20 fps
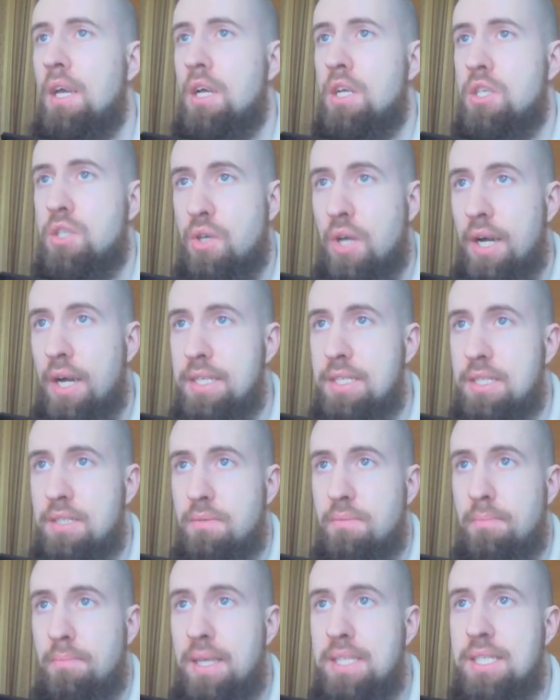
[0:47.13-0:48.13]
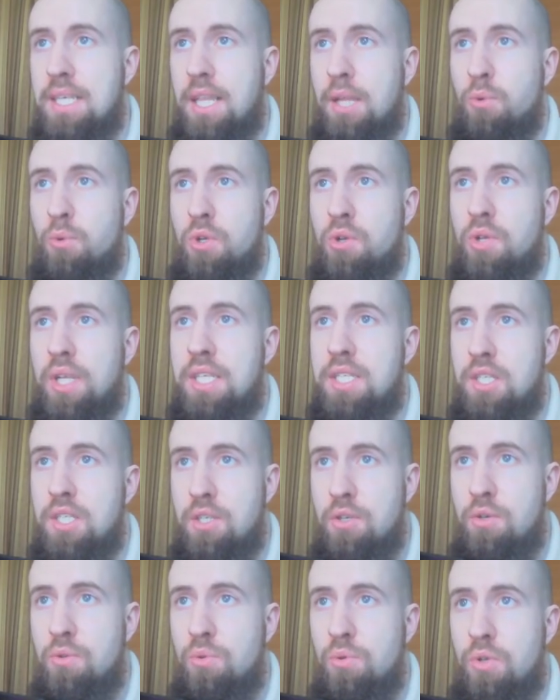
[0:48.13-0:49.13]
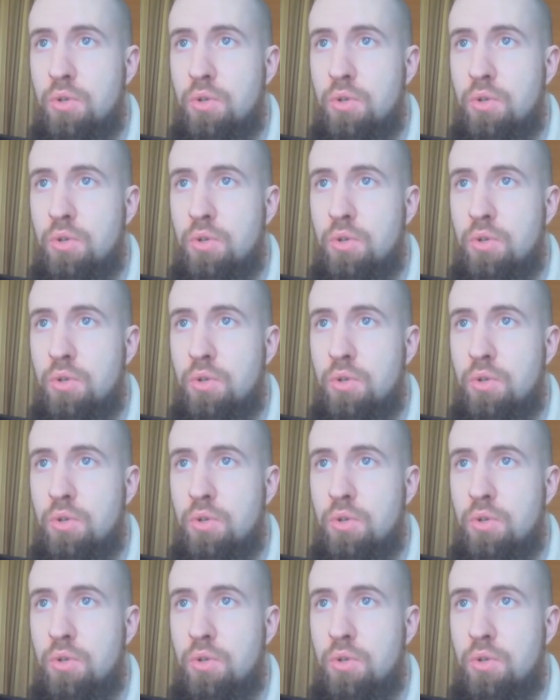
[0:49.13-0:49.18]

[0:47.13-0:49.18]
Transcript: So guys, basically what you need to do,